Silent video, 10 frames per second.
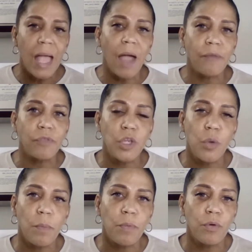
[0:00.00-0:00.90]
after
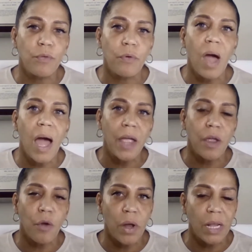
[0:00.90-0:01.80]
you approve for a
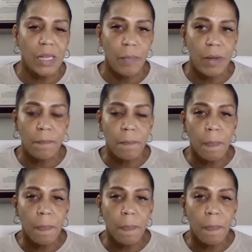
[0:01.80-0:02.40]
higher credit limit.